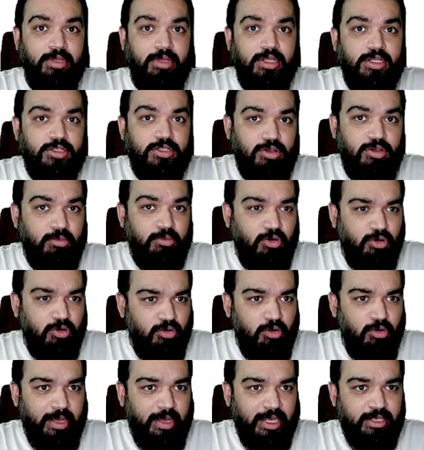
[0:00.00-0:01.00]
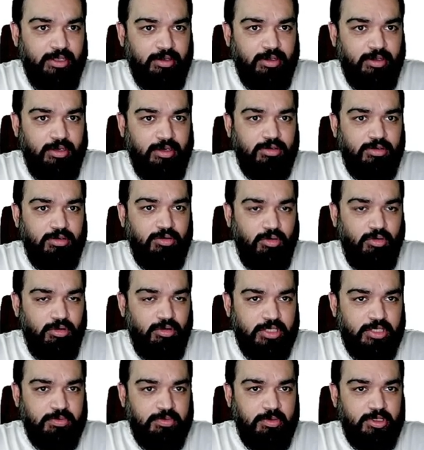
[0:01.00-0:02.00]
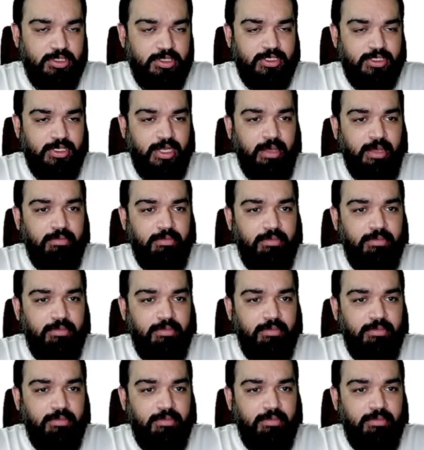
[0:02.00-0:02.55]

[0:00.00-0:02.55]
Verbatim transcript: So I'm going to go back here, go to responses tab.